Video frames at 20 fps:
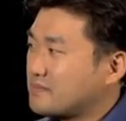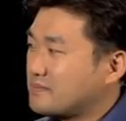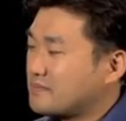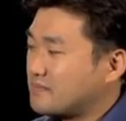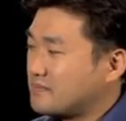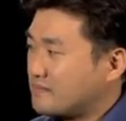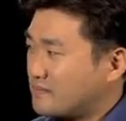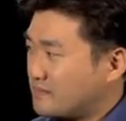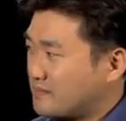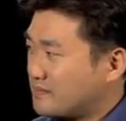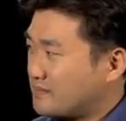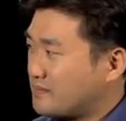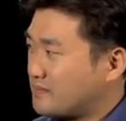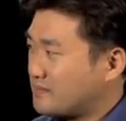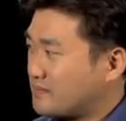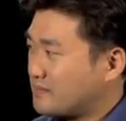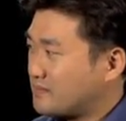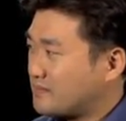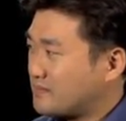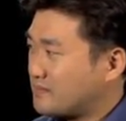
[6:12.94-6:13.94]

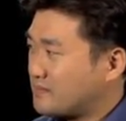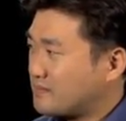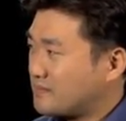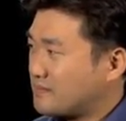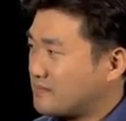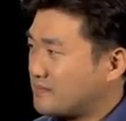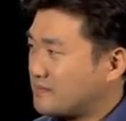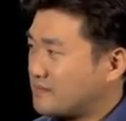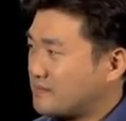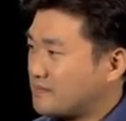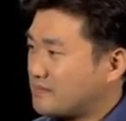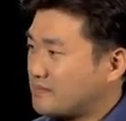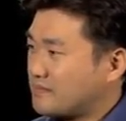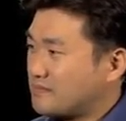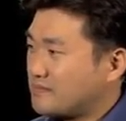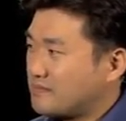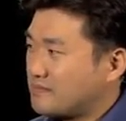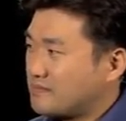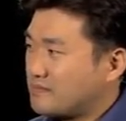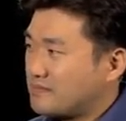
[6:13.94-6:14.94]

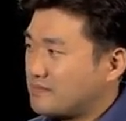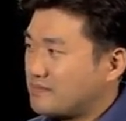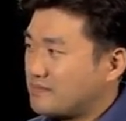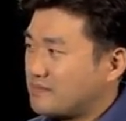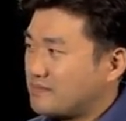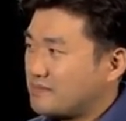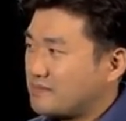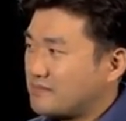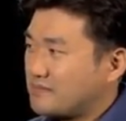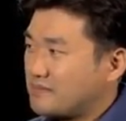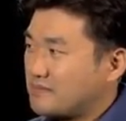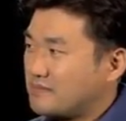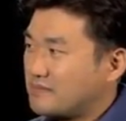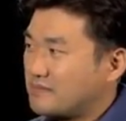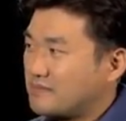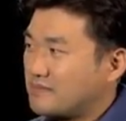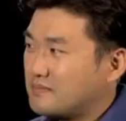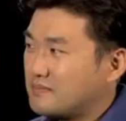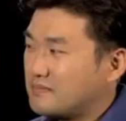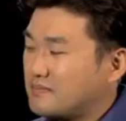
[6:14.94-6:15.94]

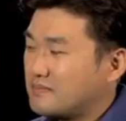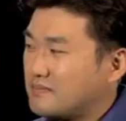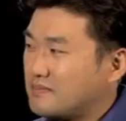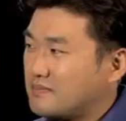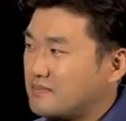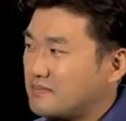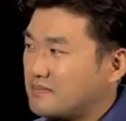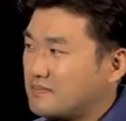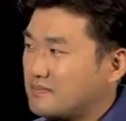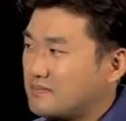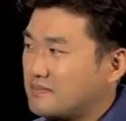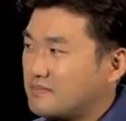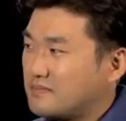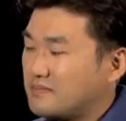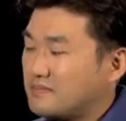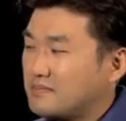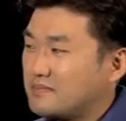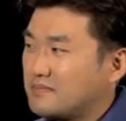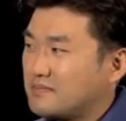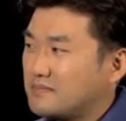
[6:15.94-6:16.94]

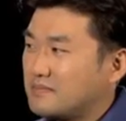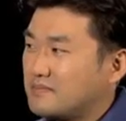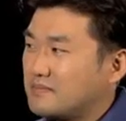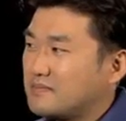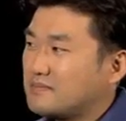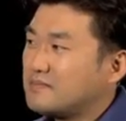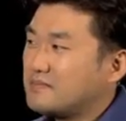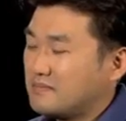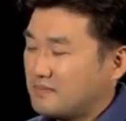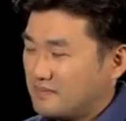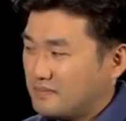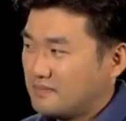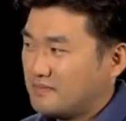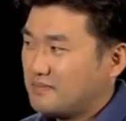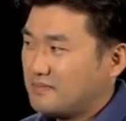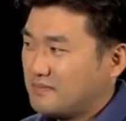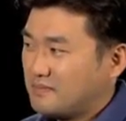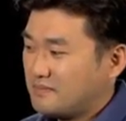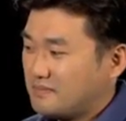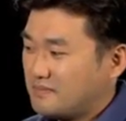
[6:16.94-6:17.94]

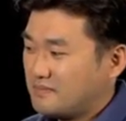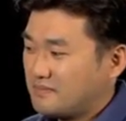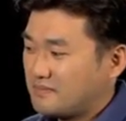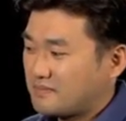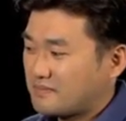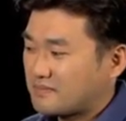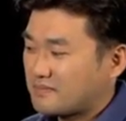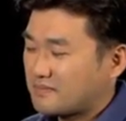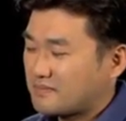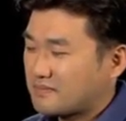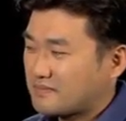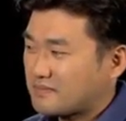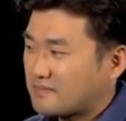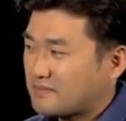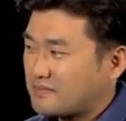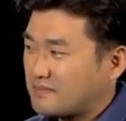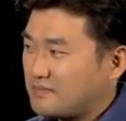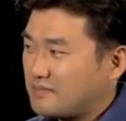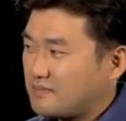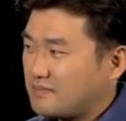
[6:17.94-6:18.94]

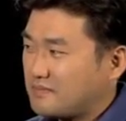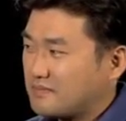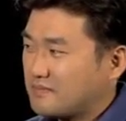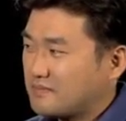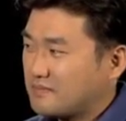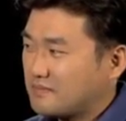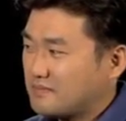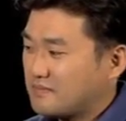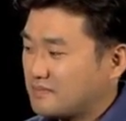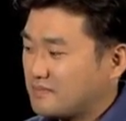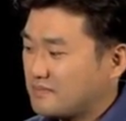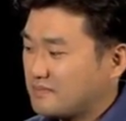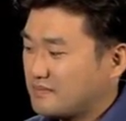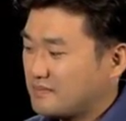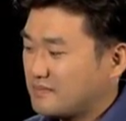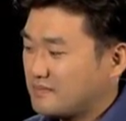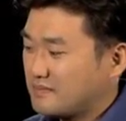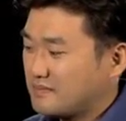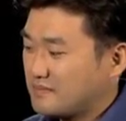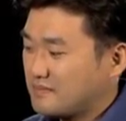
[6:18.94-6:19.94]

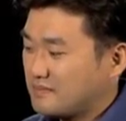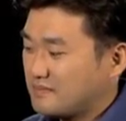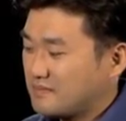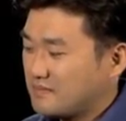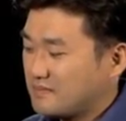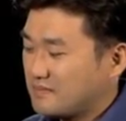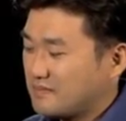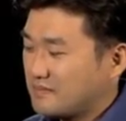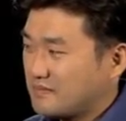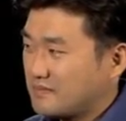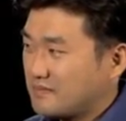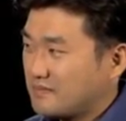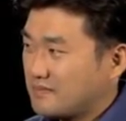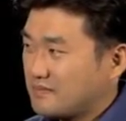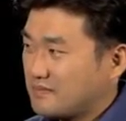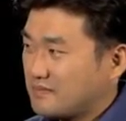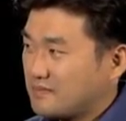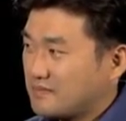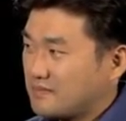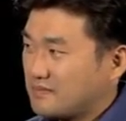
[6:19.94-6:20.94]
No words are spoken by the person on screen.